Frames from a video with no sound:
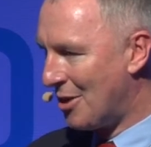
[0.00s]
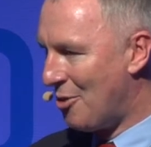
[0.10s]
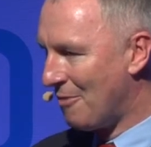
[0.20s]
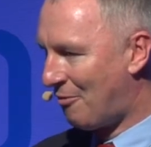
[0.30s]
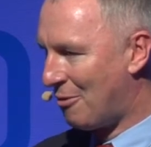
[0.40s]

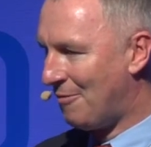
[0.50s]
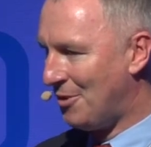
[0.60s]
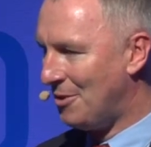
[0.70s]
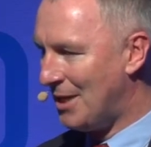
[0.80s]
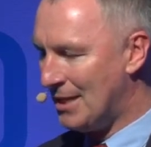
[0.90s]
along for a
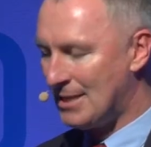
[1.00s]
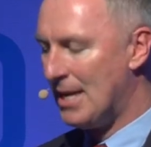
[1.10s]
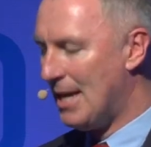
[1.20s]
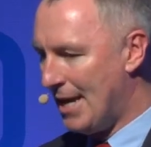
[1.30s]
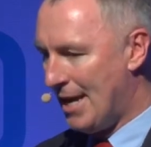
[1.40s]
few years.
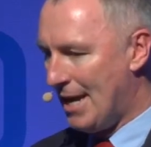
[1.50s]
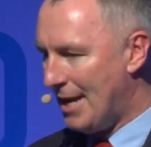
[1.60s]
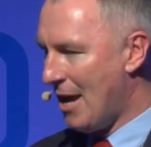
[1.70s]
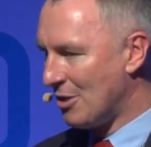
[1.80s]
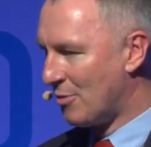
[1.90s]

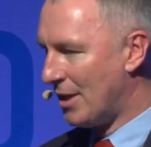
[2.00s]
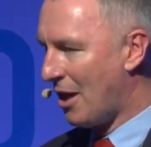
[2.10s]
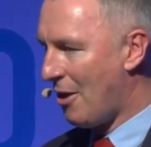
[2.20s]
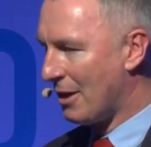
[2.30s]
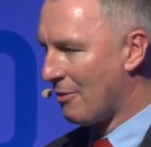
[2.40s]
Now it's really
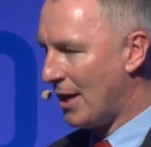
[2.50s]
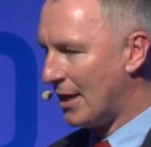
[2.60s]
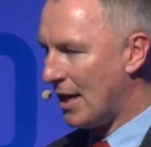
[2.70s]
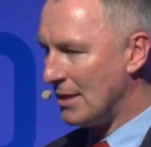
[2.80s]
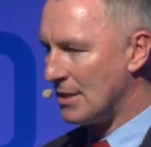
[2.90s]
going great
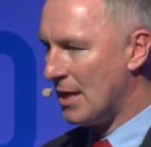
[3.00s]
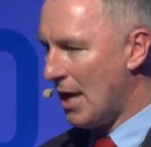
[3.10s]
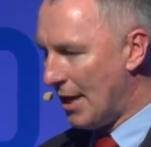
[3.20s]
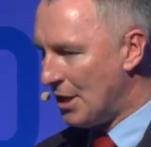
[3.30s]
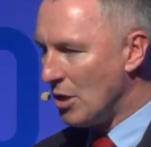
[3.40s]
guns.
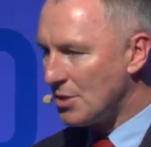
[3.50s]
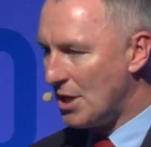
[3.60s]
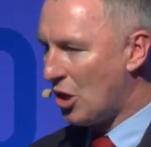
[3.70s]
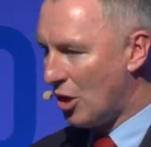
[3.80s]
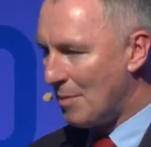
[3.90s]
The Aussie
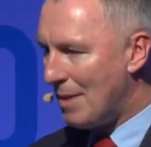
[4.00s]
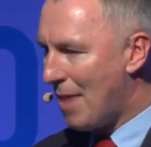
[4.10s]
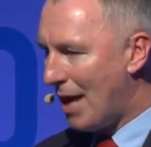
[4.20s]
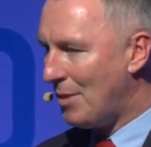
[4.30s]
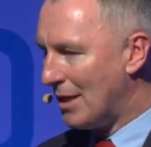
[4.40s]
economy
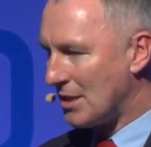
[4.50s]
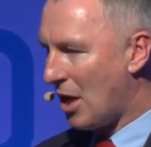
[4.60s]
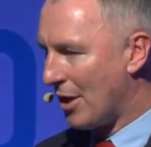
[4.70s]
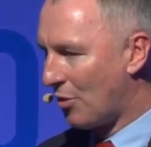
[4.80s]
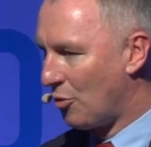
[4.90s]
maybe is
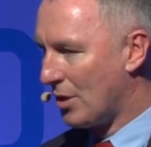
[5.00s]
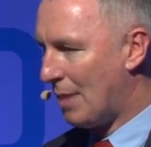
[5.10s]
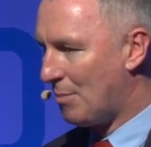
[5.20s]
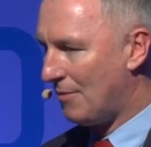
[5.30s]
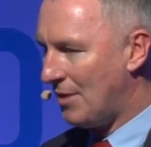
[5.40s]
going through a
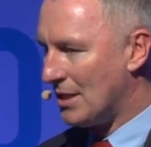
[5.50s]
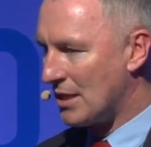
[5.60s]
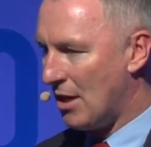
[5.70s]
couple of years